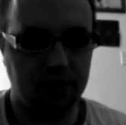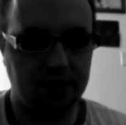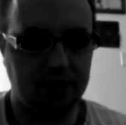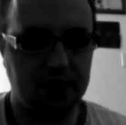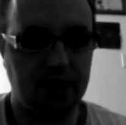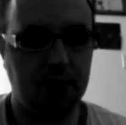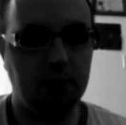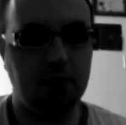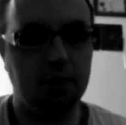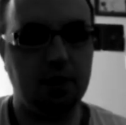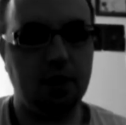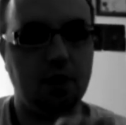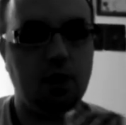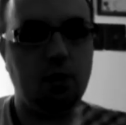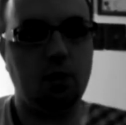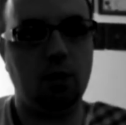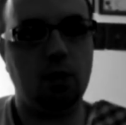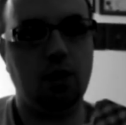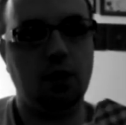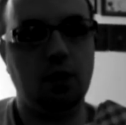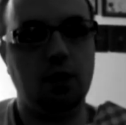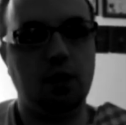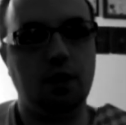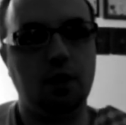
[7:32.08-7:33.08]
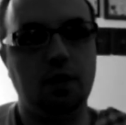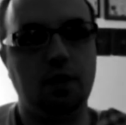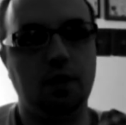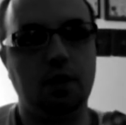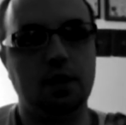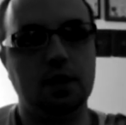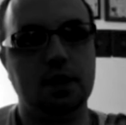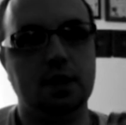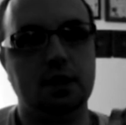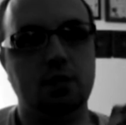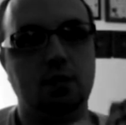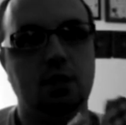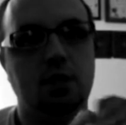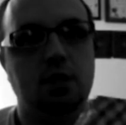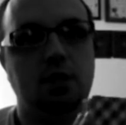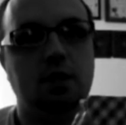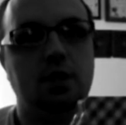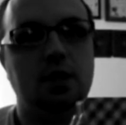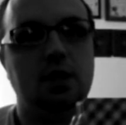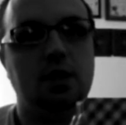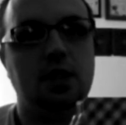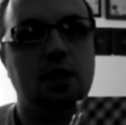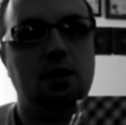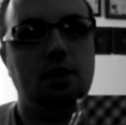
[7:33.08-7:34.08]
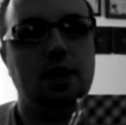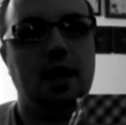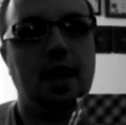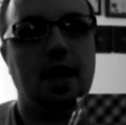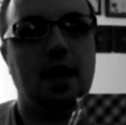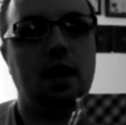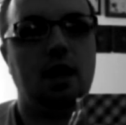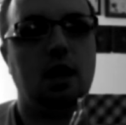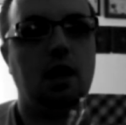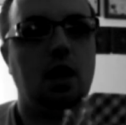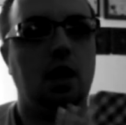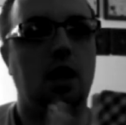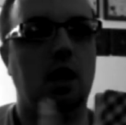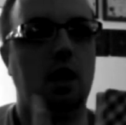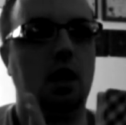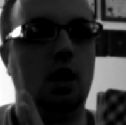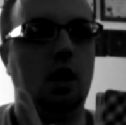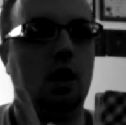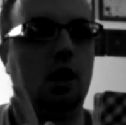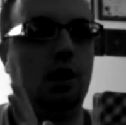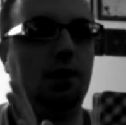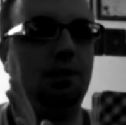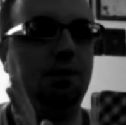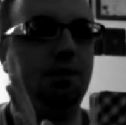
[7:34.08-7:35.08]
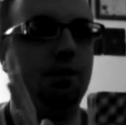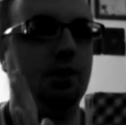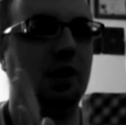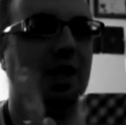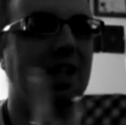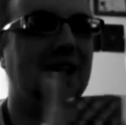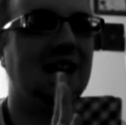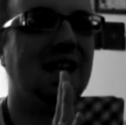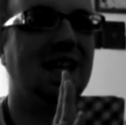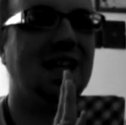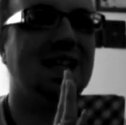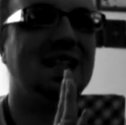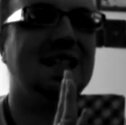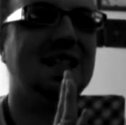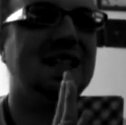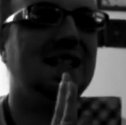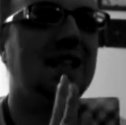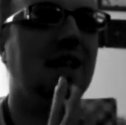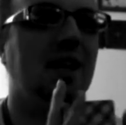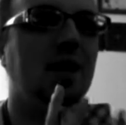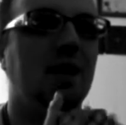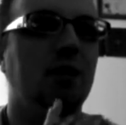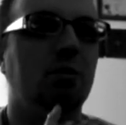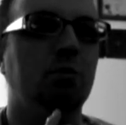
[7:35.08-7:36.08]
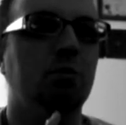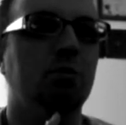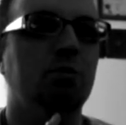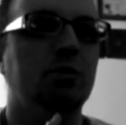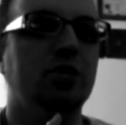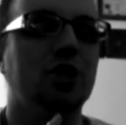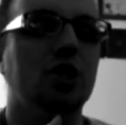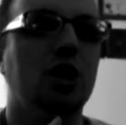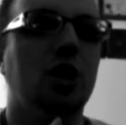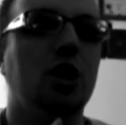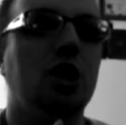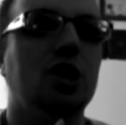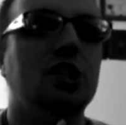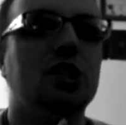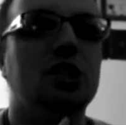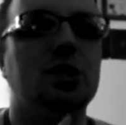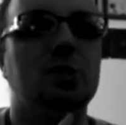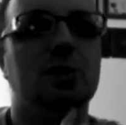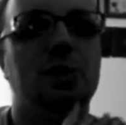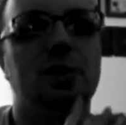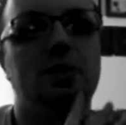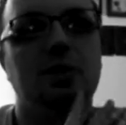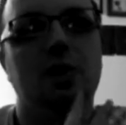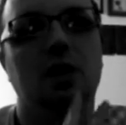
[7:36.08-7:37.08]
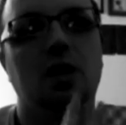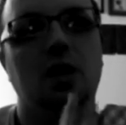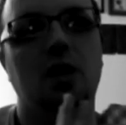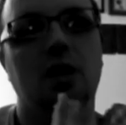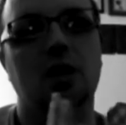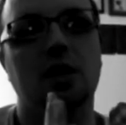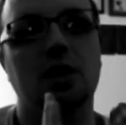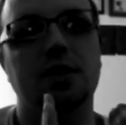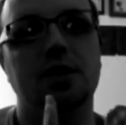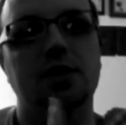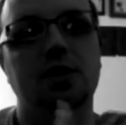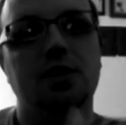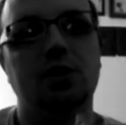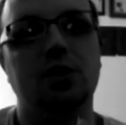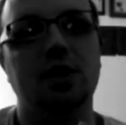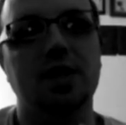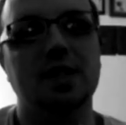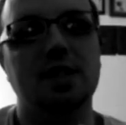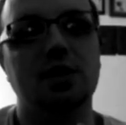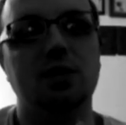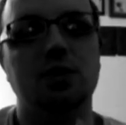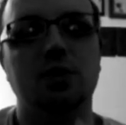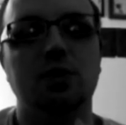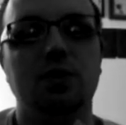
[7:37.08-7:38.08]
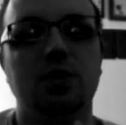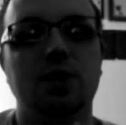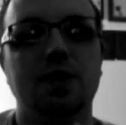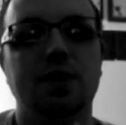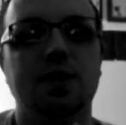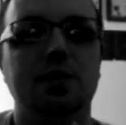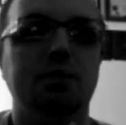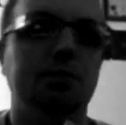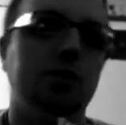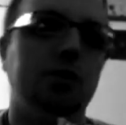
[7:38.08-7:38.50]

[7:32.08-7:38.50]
sleep with it when you first get your deck. Cleanse them, charge them with crystals, the